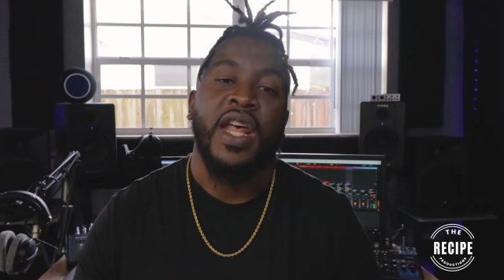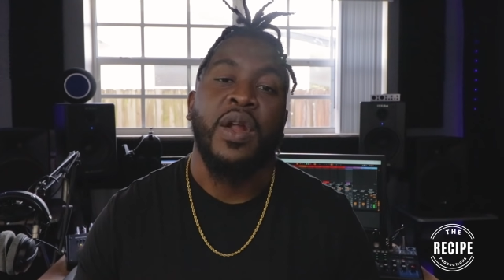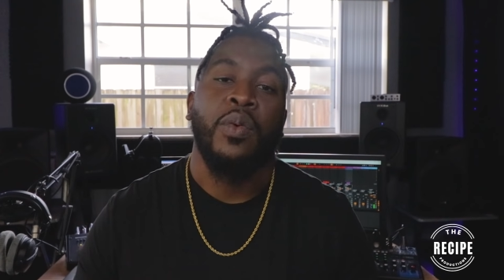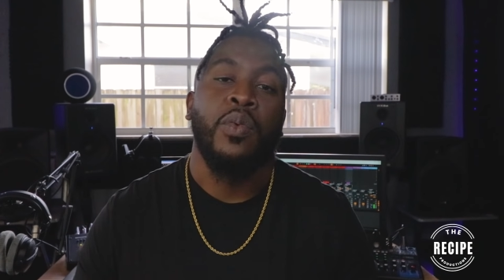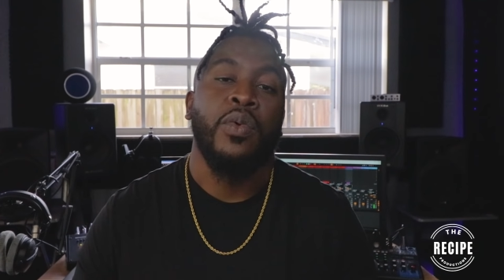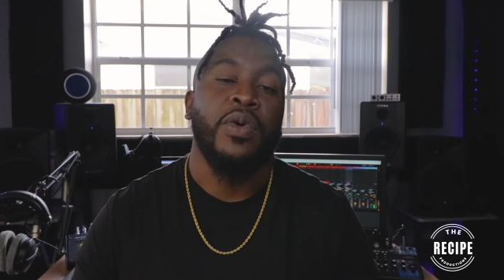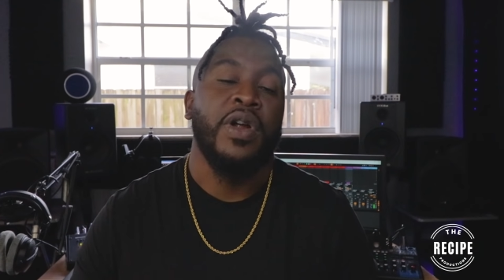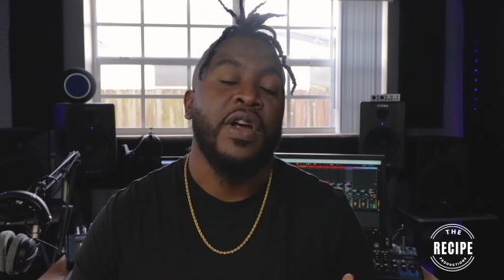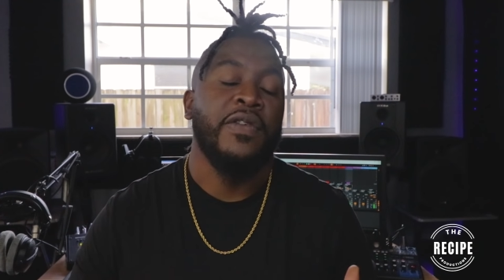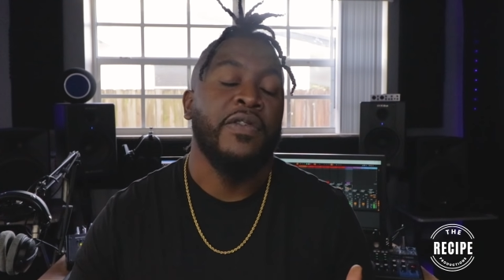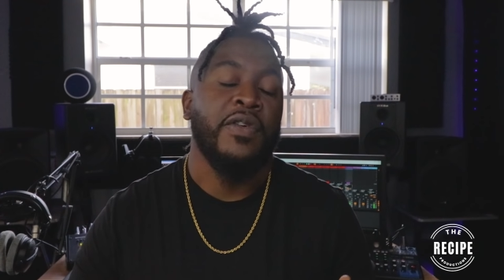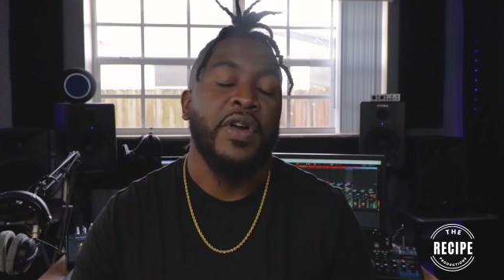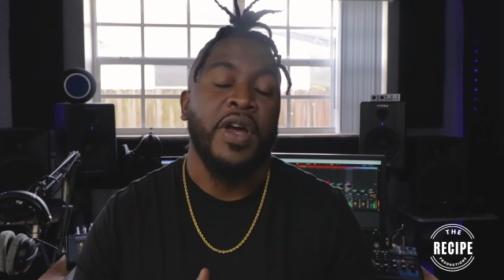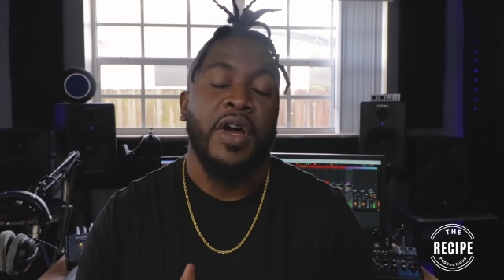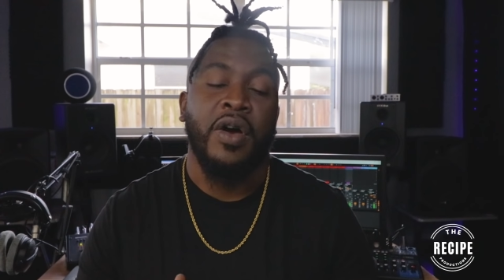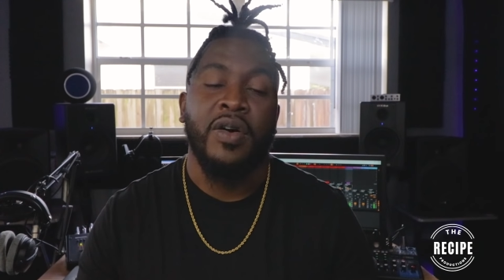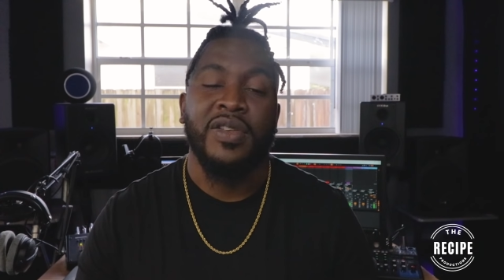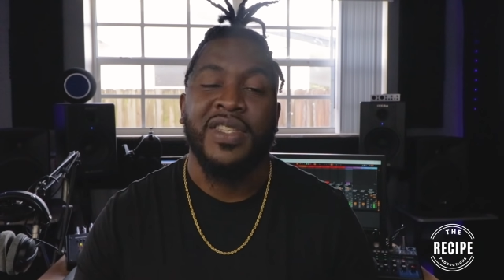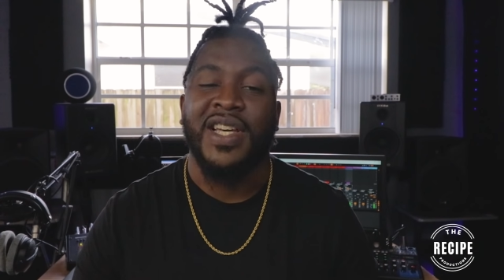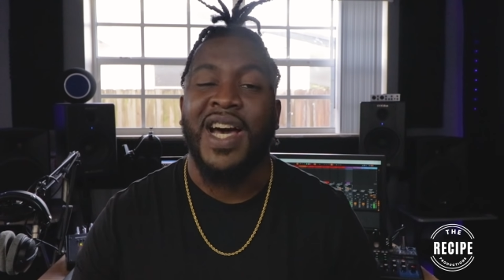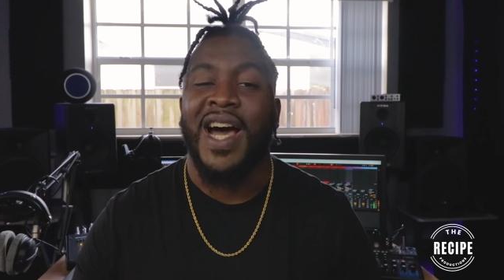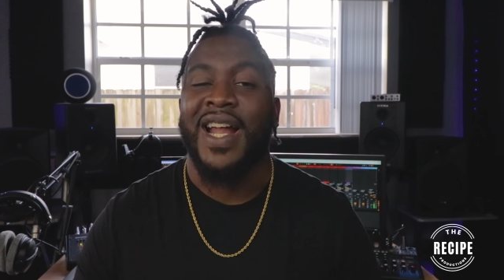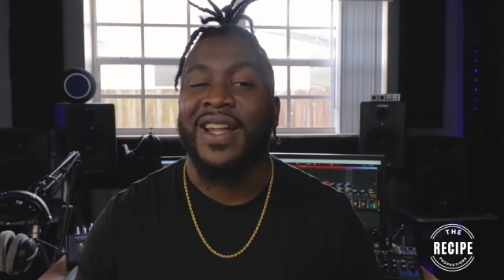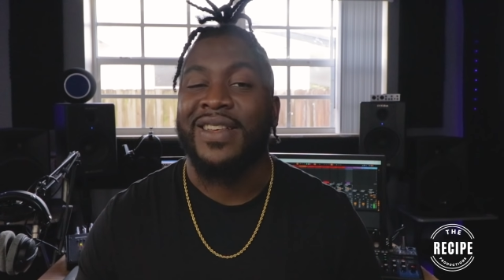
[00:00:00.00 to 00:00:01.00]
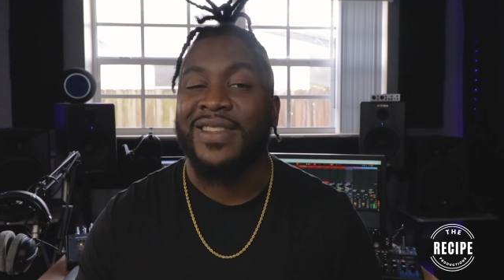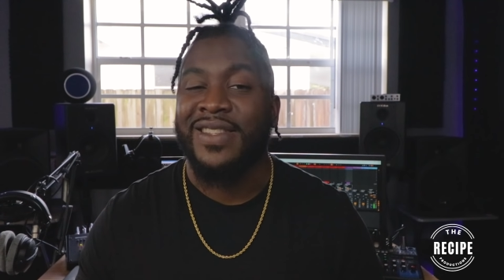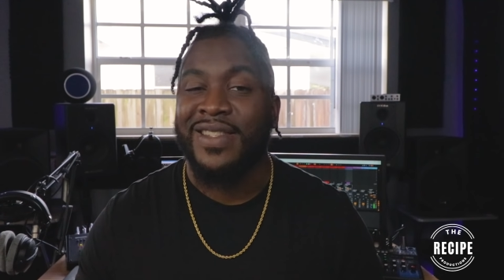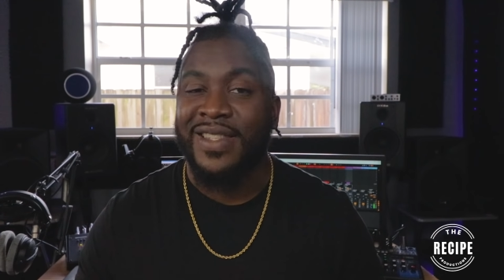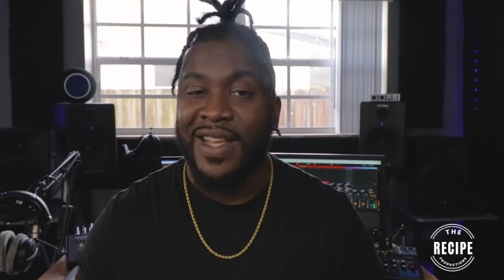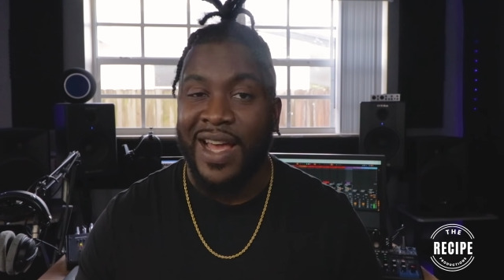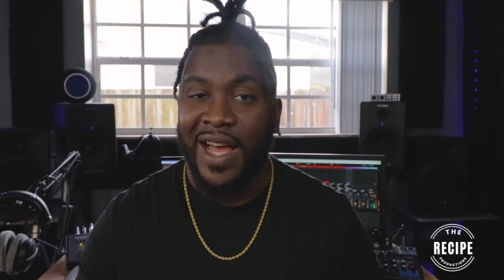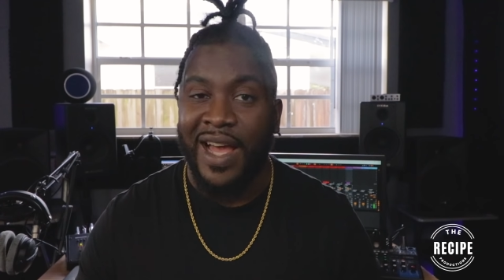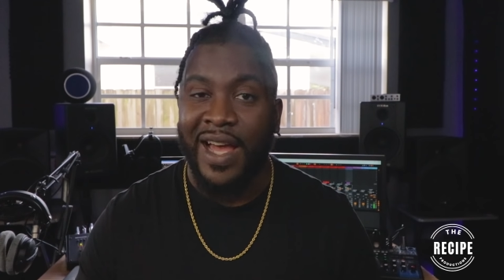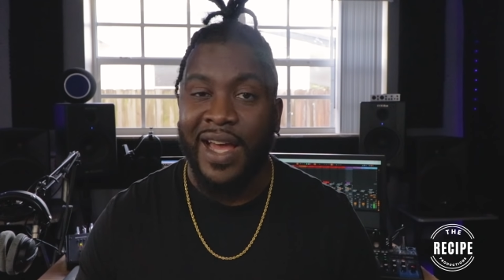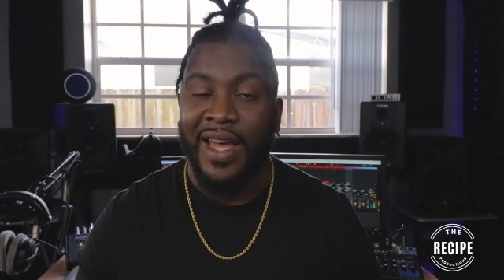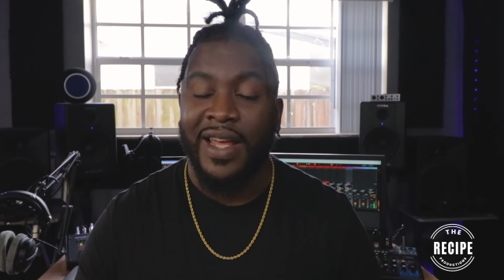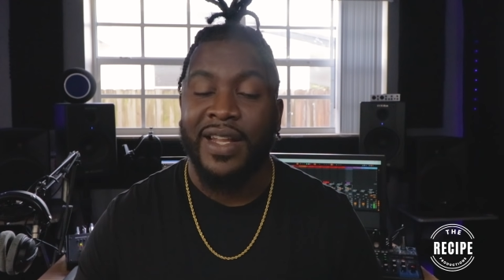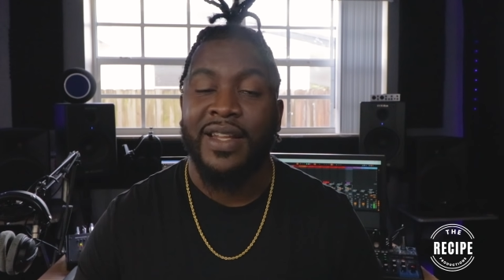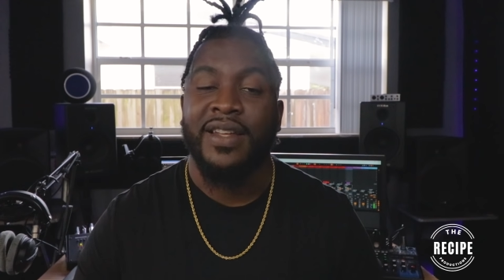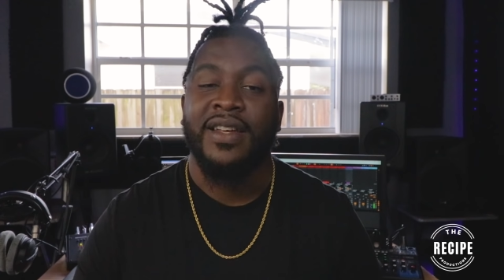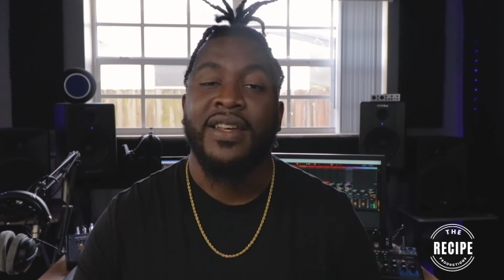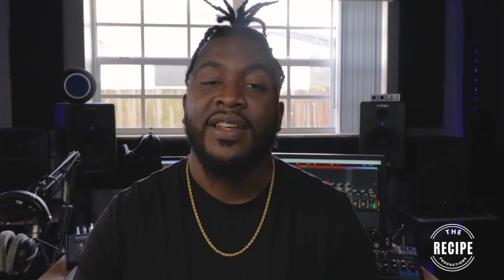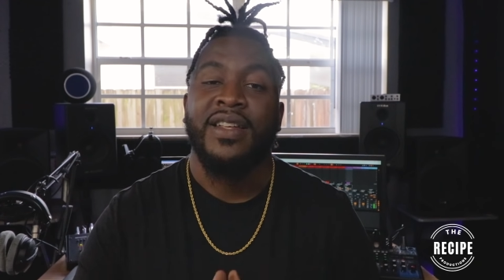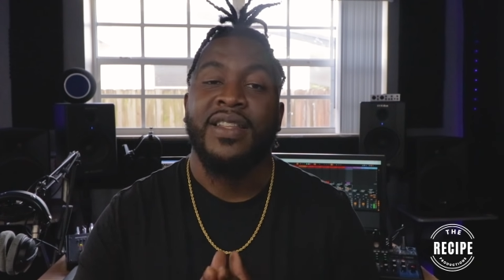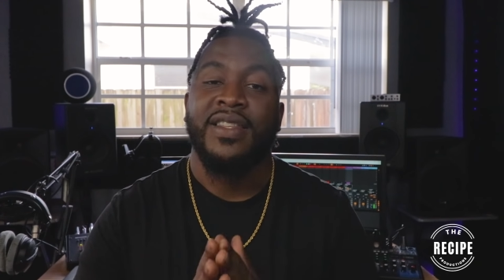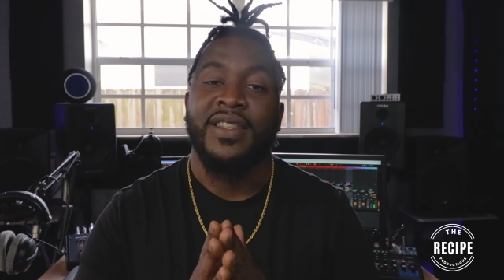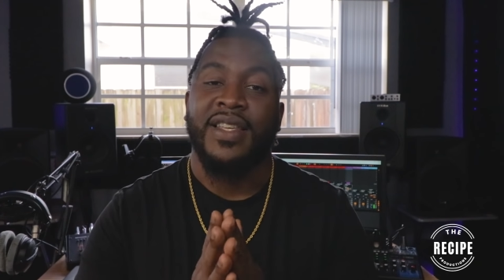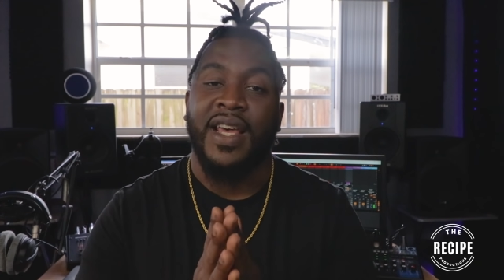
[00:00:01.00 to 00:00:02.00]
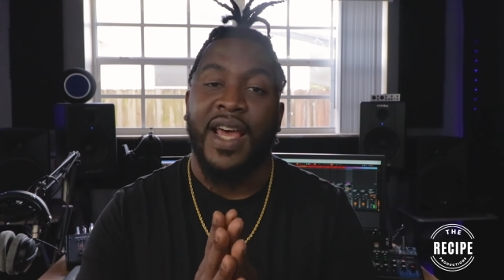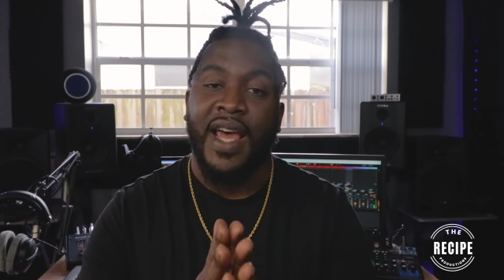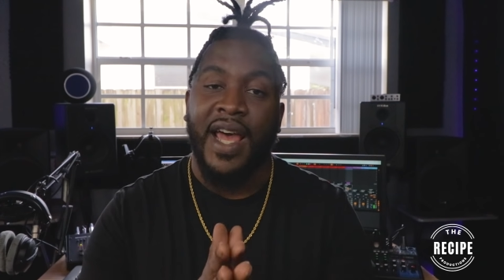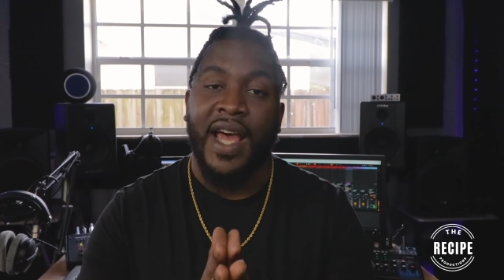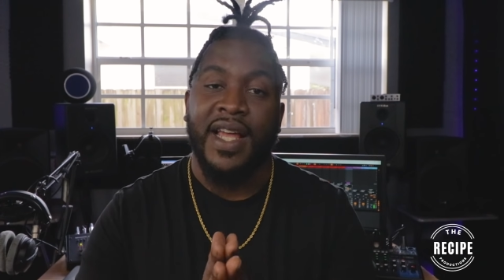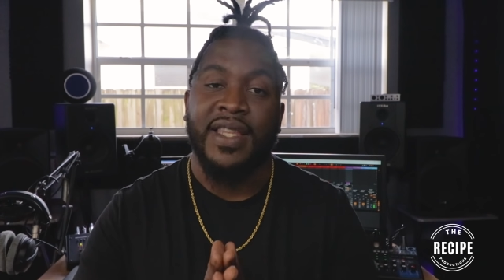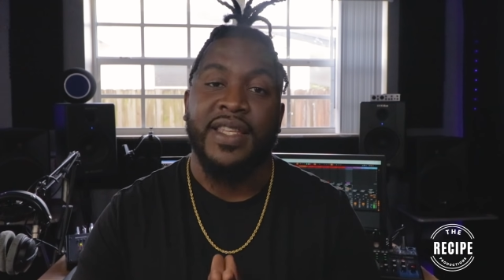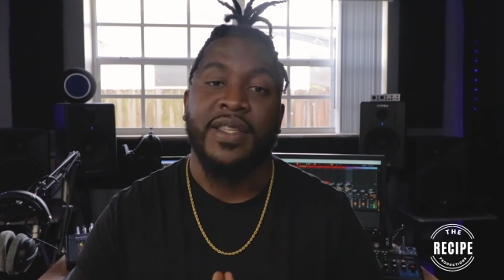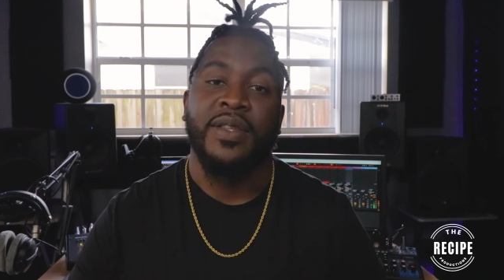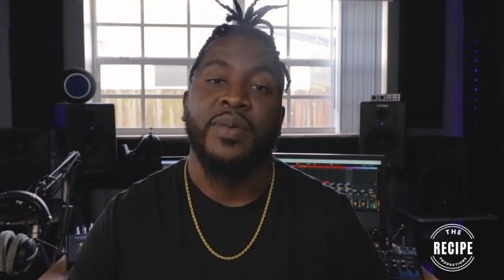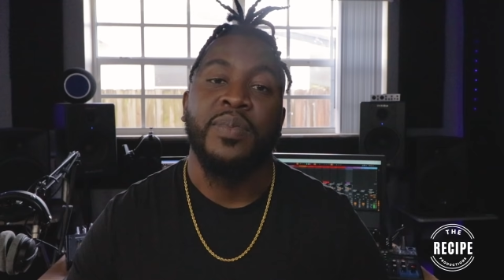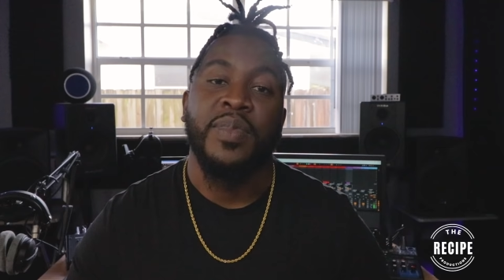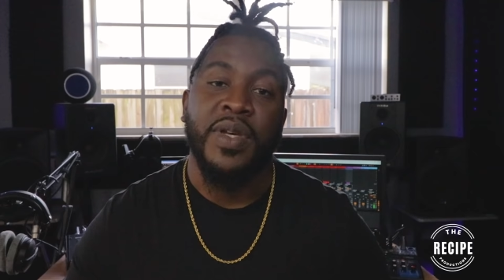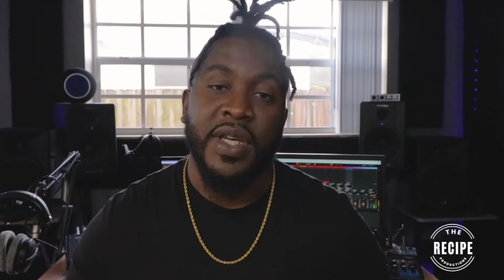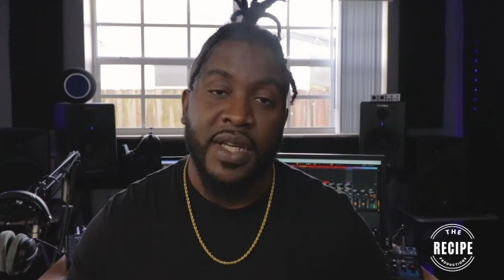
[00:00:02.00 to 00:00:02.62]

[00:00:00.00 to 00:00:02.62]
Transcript: and whatever else I decide to add to the